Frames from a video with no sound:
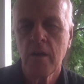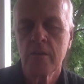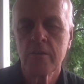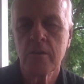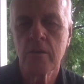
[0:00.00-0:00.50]

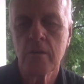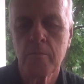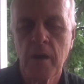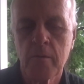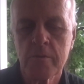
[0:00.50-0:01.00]
to
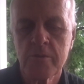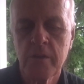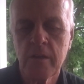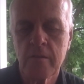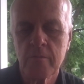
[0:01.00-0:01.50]
buy what you
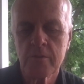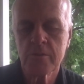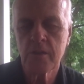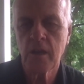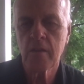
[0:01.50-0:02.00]
need, which
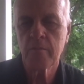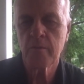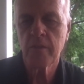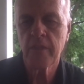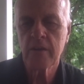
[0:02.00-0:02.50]
is the
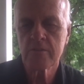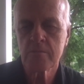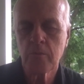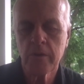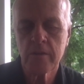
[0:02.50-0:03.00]
81,000
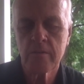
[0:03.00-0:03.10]
and points.